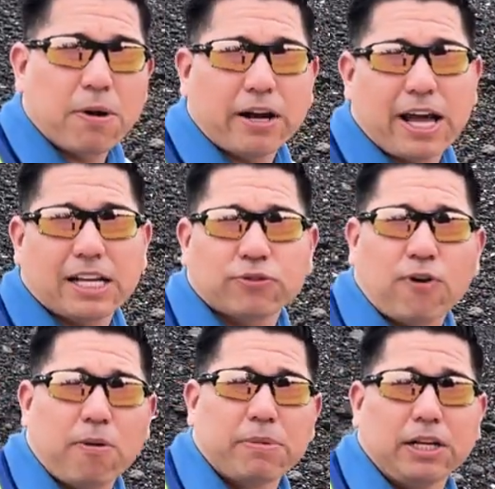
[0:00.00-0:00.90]
about
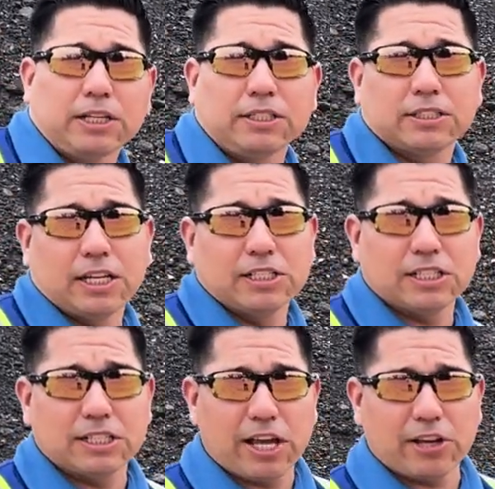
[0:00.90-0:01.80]
asphalt millings and
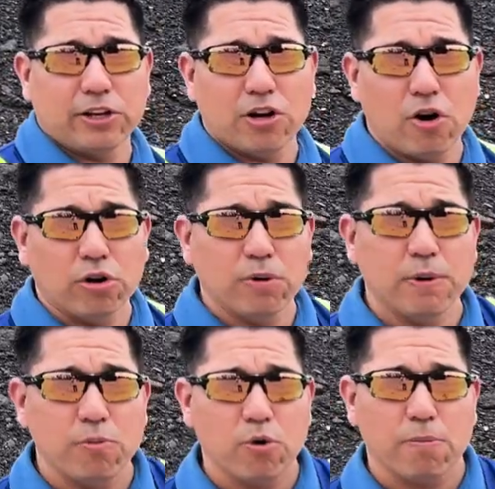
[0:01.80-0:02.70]
just let you know a little
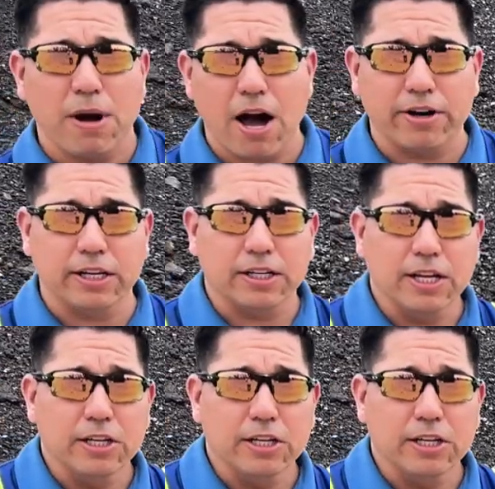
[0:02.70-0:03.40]
bit more about it.